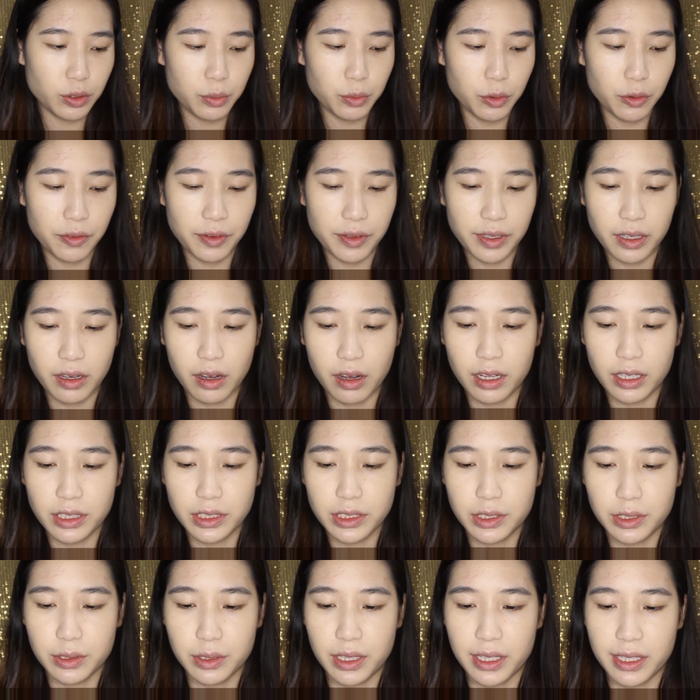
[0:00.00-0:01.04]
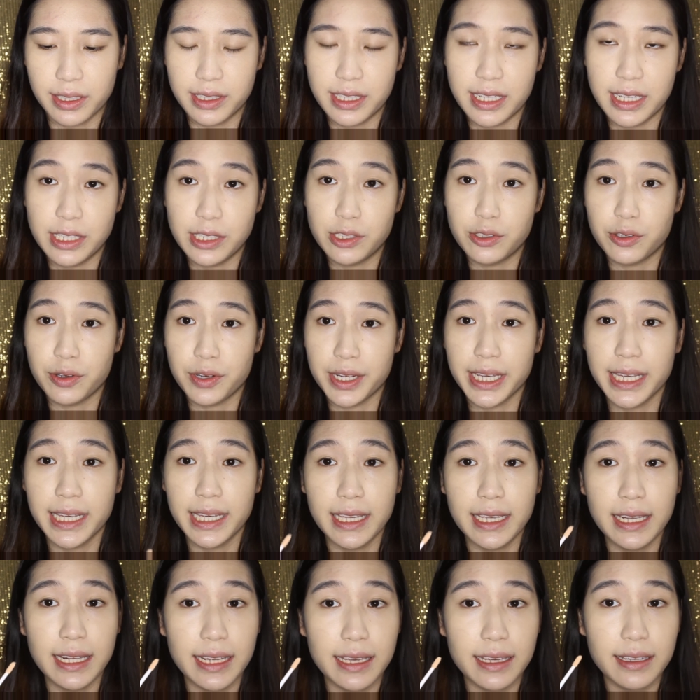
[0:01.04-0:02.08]
Moving on to the Tea Tree
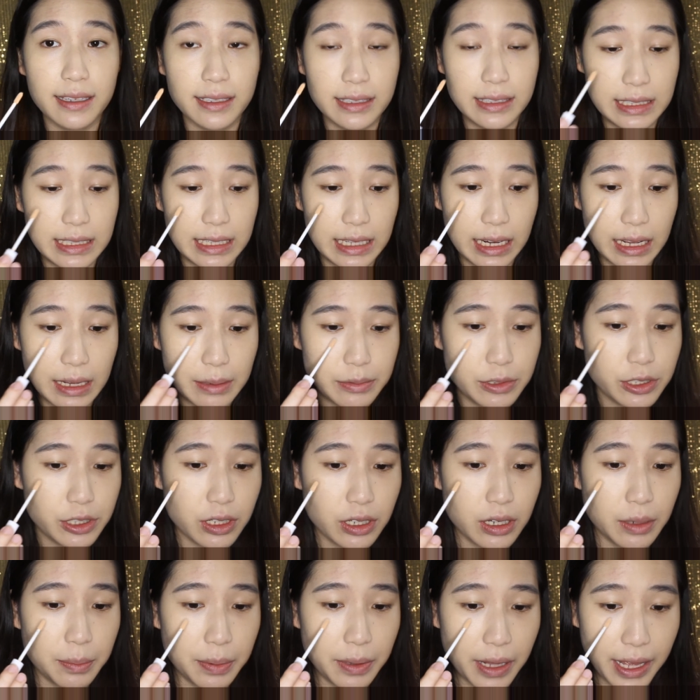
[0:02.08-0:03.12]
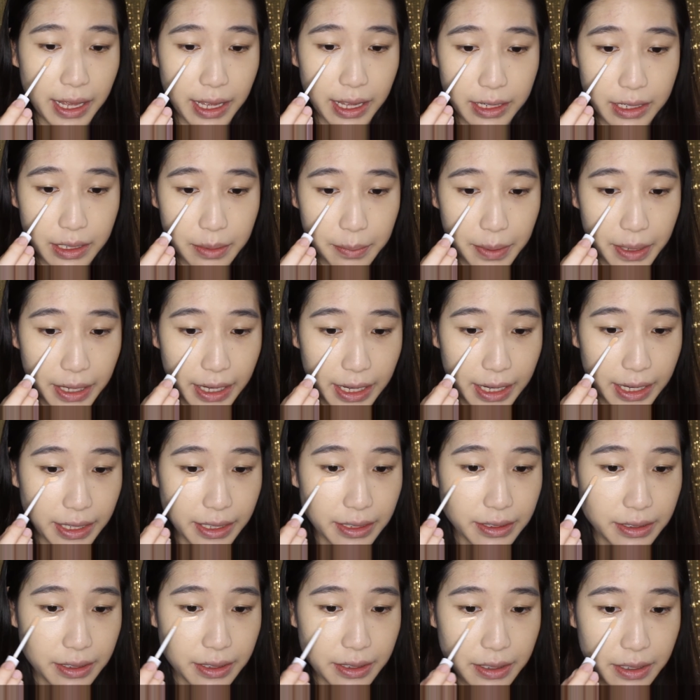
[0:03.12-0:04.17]
Healing Concealer. I'm just going to apply it under my
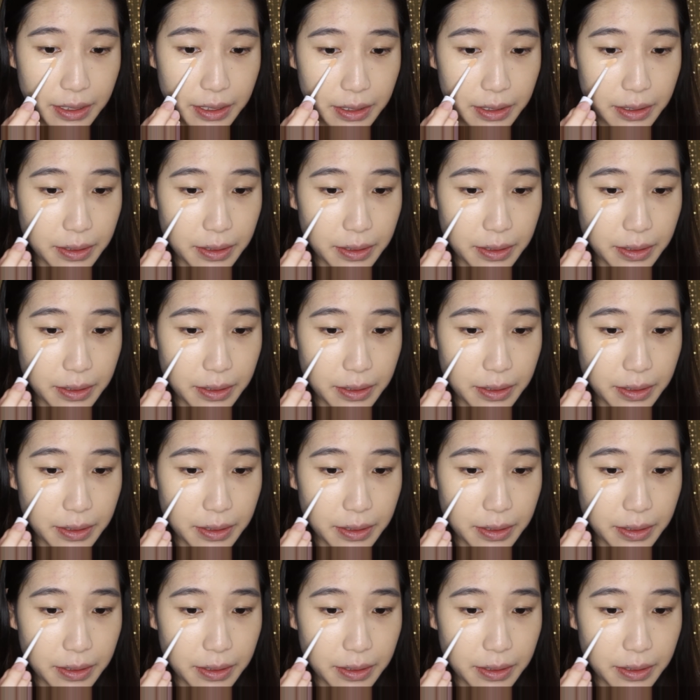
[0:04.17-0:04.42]
eye.